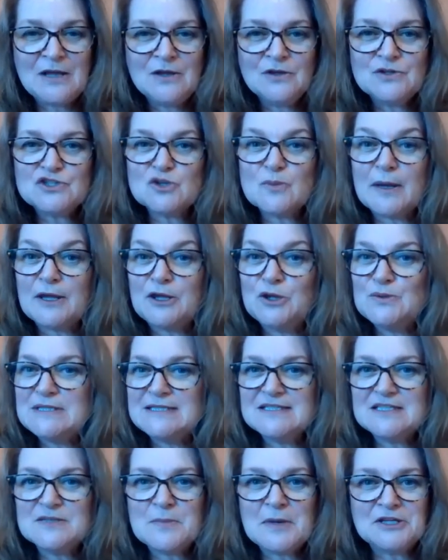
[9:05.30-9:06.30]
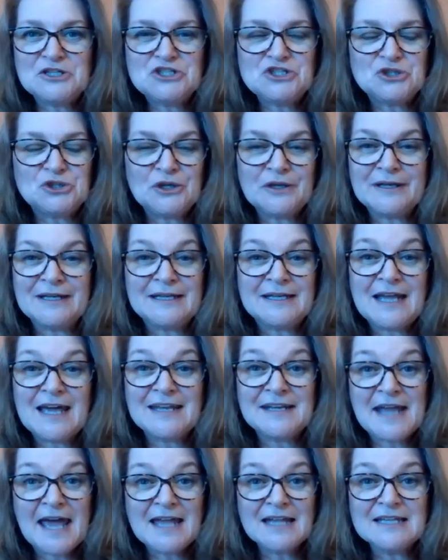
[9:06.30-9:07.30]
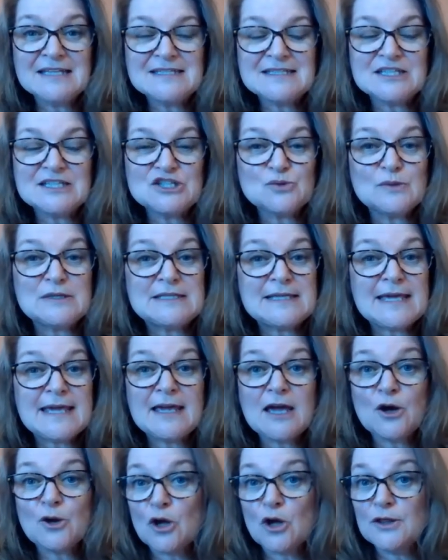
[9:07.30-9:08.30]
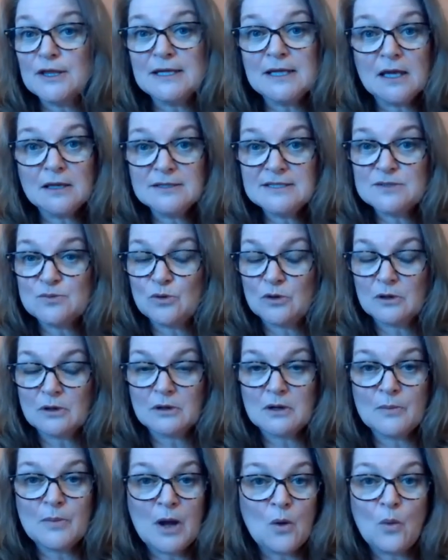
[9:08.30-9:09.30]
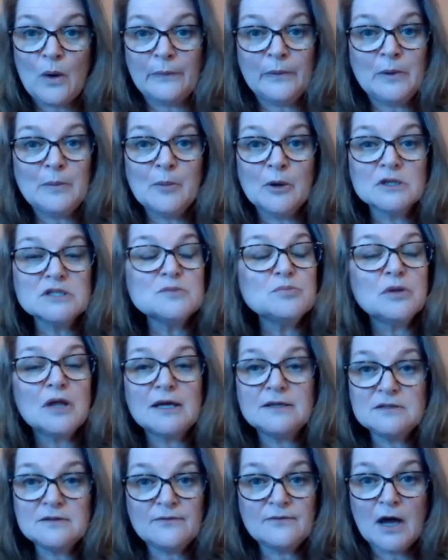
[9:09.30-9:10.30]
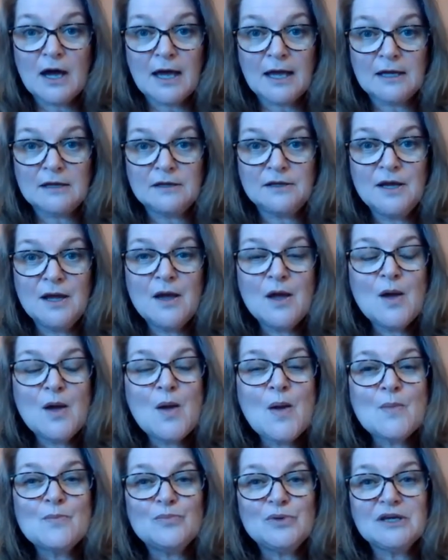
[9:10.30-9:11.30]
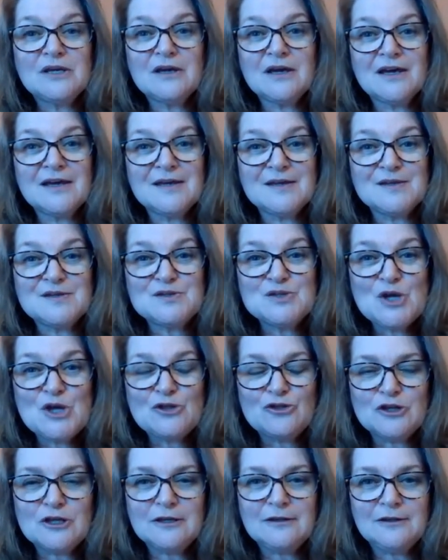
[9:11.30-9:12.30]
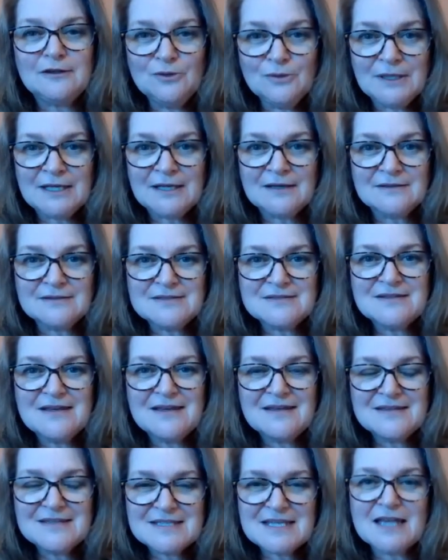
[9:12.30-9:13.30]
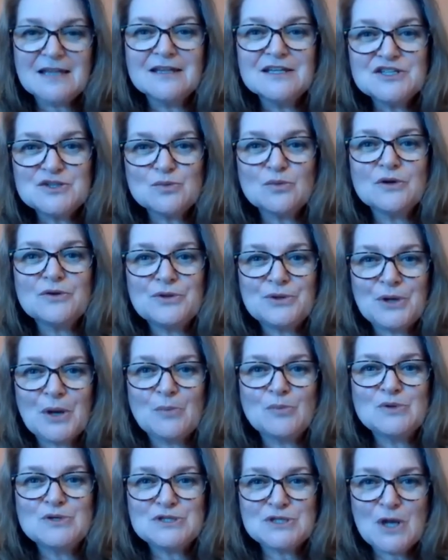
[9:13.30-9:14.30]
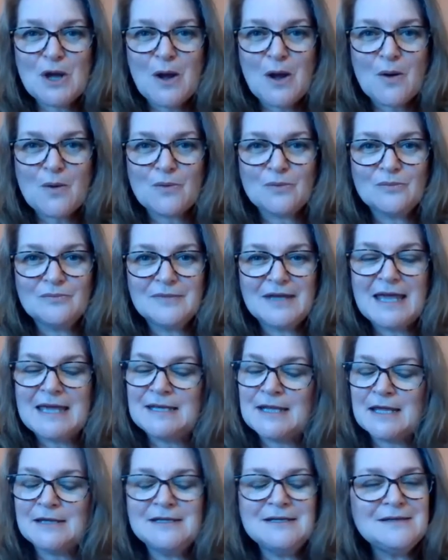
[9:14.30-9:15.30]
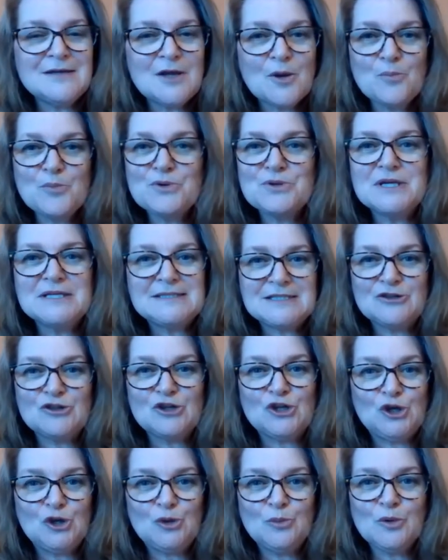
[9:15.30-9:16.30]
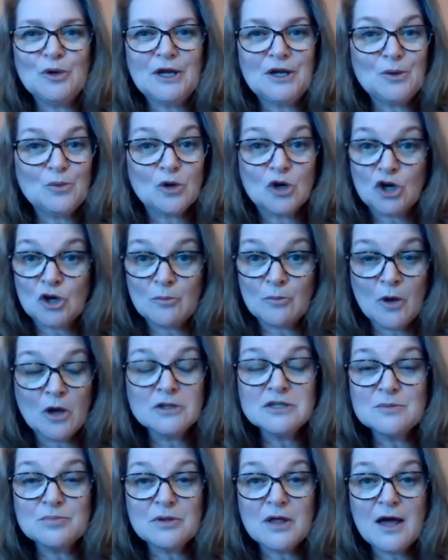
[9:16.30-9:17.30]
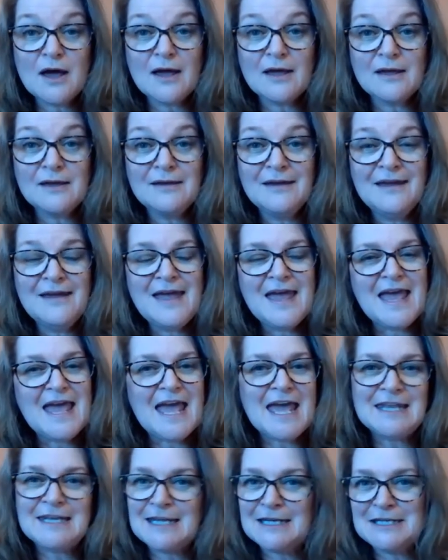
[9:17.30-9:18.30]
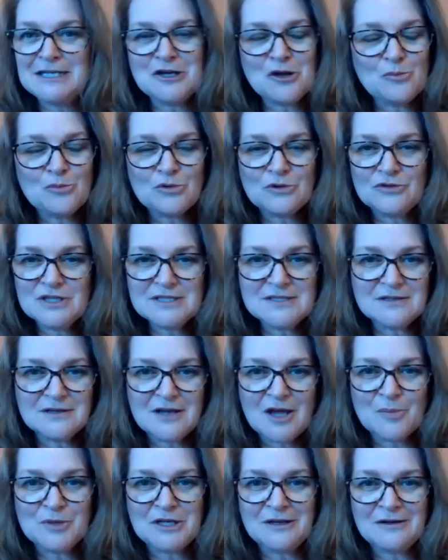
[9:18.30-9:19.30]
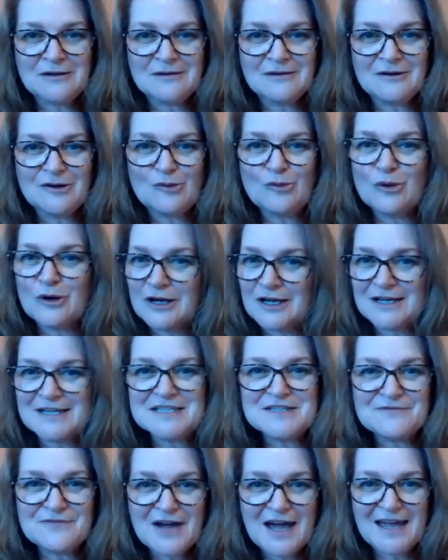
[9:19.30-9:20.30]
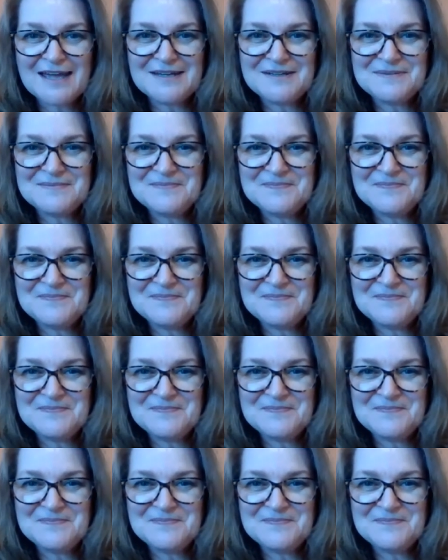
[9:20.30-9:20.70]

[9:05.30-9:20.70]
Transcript: So by using dimensional analysis, we take out all the guesswork about when we multiply and divide, because the units tell us where the numbers go, and any number that's in the numerator we're going to multiply, and any number in the denominator we're going to divide.